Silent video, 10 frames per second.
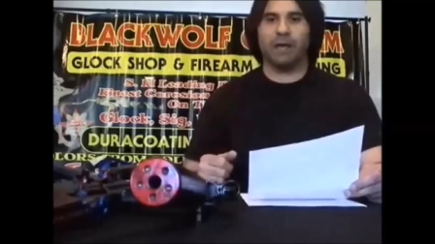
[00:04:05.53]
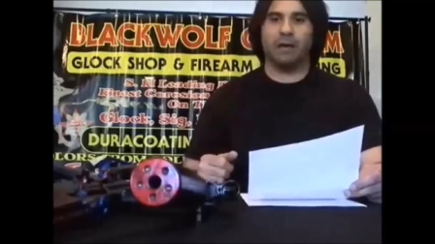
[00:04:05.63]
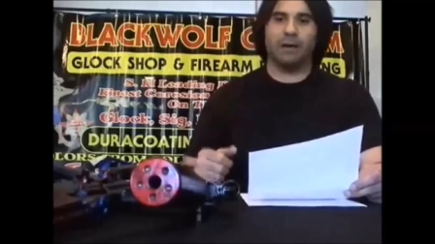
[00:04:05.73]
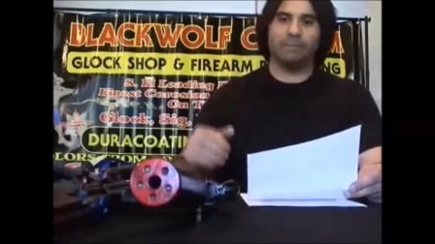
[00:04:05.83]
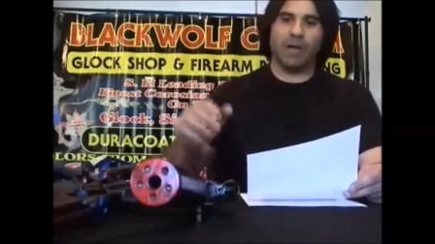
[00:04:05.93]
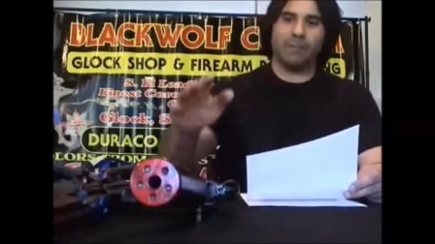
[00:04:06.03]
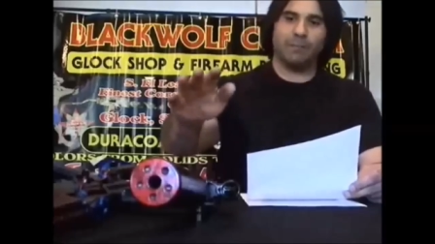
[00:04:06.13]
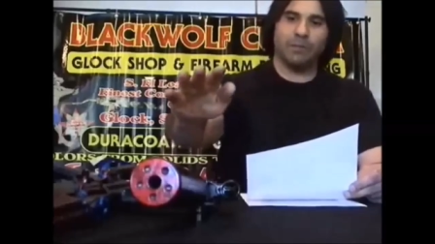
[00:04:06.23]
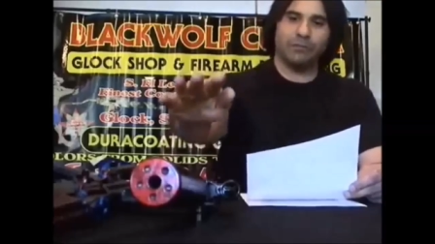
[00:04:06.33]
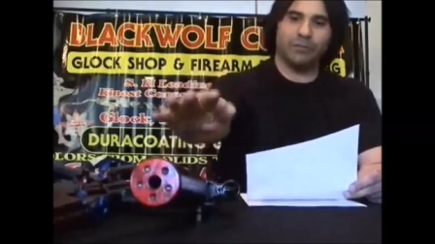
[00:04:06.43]
I
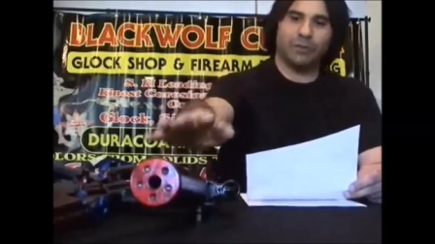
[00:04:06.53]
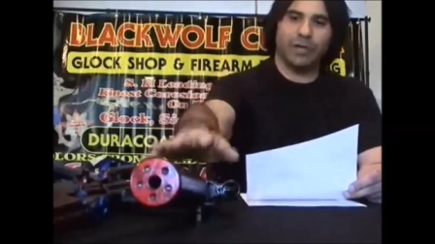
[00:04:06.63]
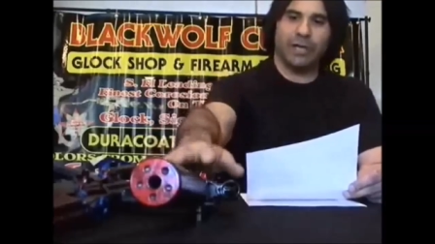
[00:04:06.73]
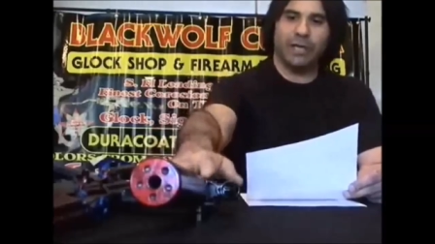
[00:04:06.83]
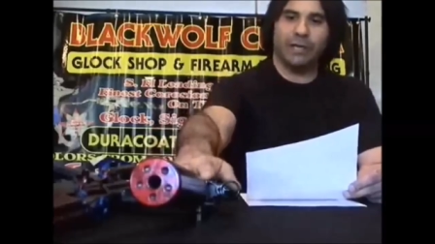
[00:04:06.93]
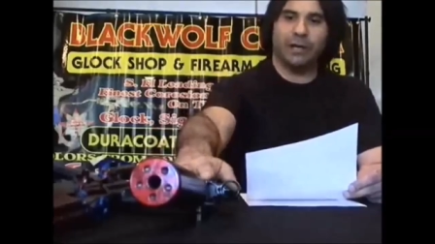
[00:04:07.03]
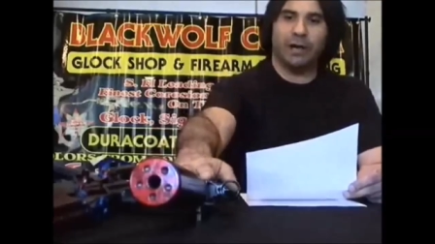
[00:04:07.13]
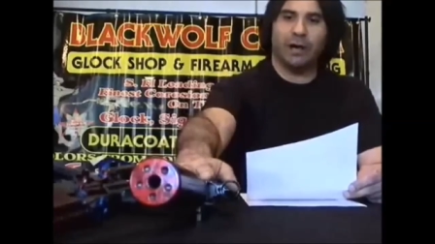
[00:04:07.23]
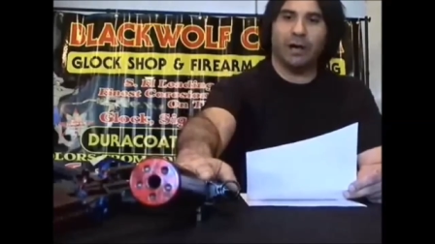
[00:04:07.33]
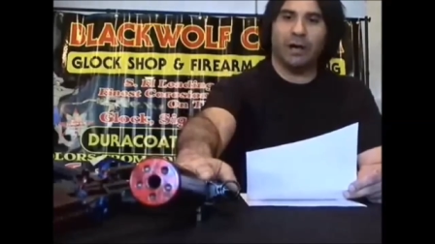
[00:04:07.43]
put
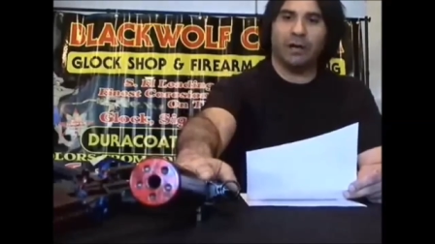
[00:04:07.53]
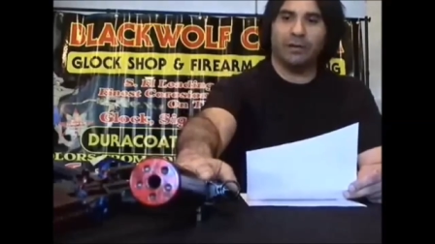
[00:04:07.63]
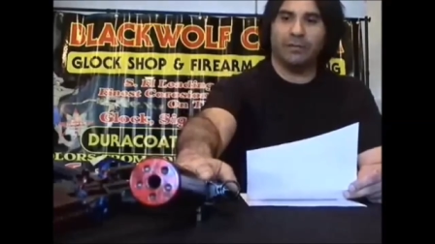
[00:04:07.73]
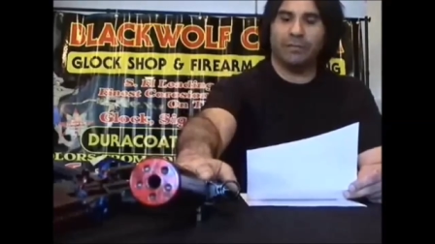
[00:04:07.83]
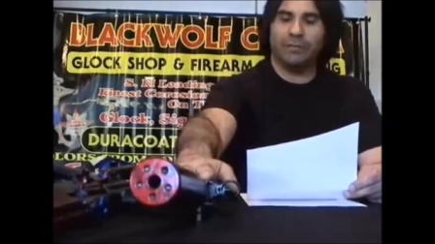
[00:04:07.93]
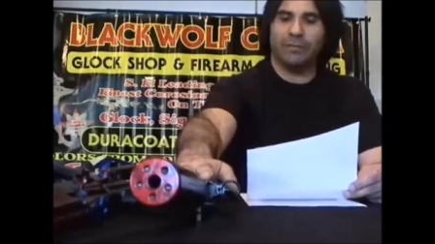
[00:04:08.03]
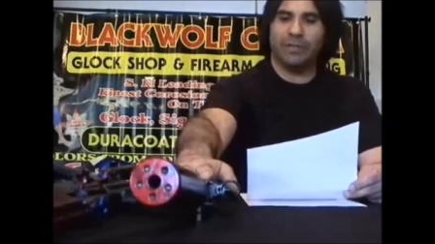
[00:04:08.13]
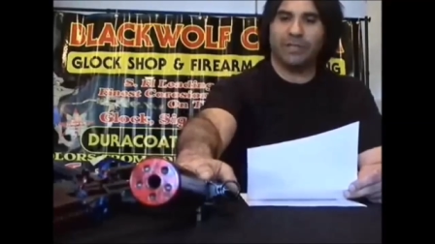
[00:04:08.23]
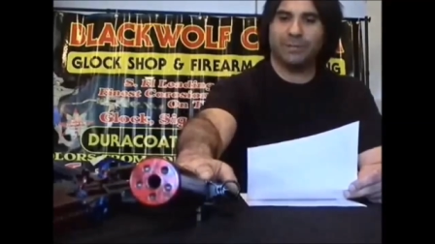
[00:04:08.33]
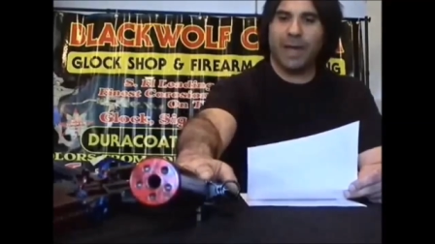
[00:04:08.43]
Duraheat on
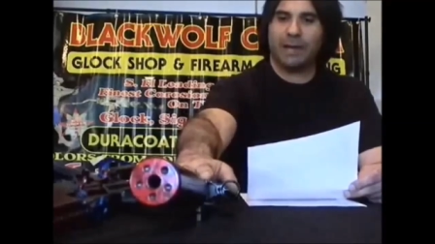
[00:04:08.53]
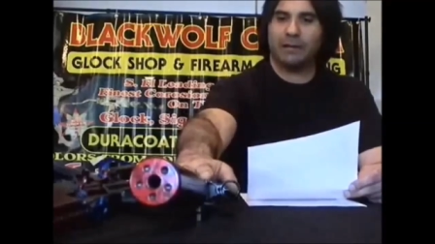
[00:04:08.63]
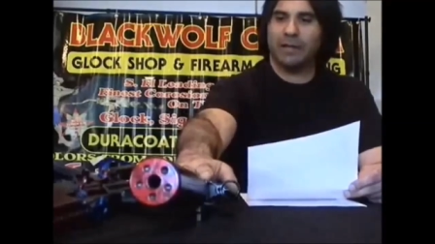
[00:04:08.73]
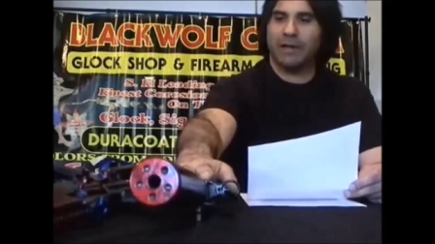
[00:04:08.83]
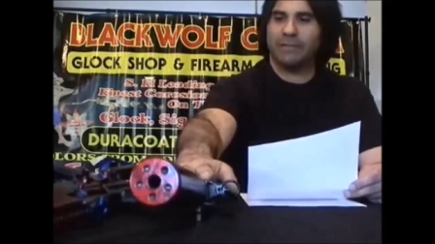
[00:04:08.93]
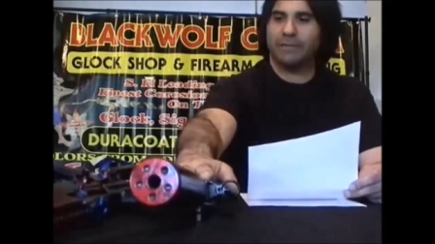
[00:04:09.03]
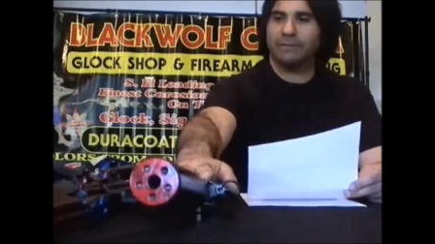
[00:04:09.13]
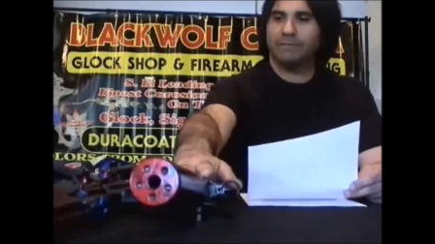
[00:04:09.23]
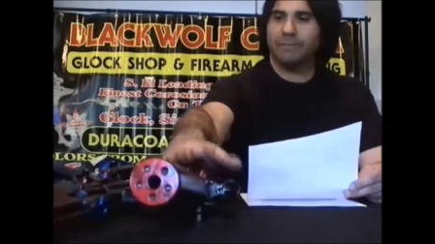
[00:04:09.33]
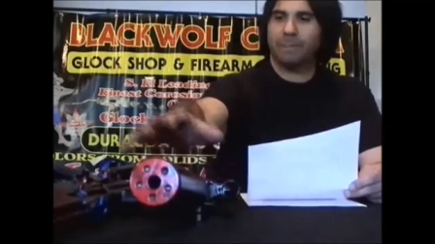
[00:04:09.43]
this Mac
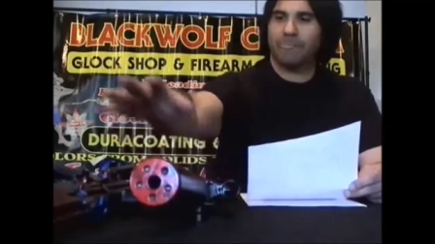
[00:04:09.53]
11